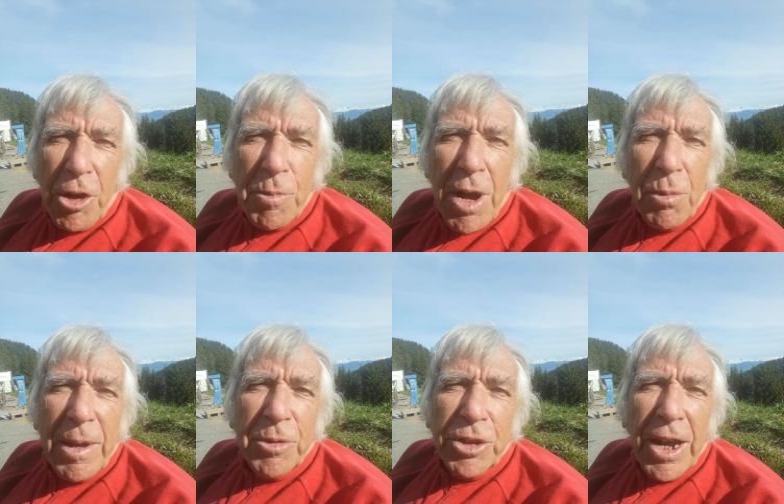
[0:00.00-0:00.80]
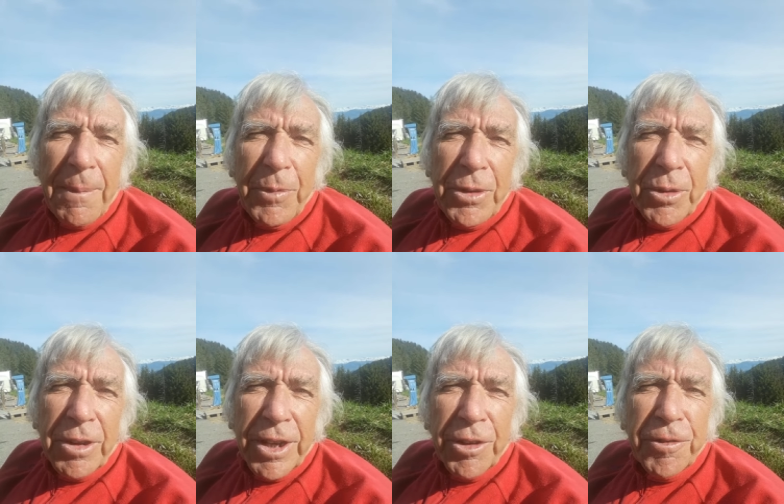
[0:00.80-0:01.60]
On my website you
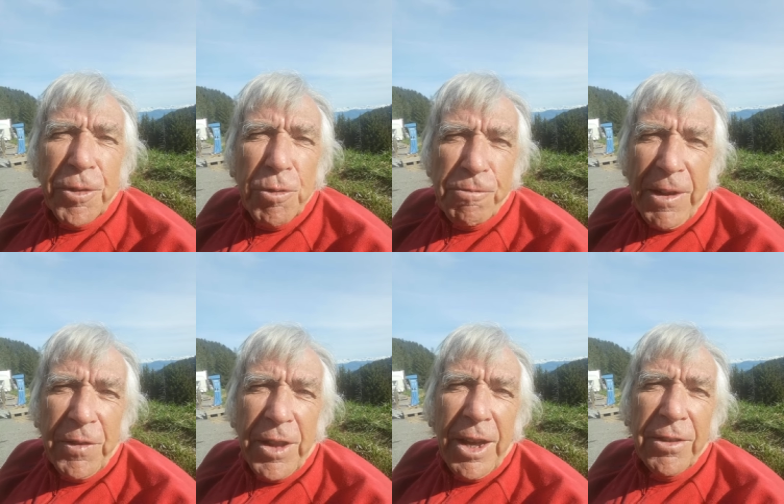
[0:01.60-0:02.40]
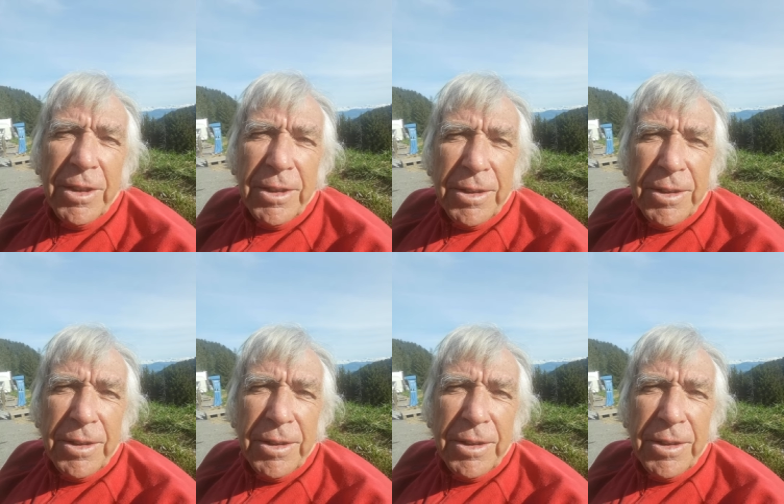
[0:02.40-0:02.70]
can get a full rundown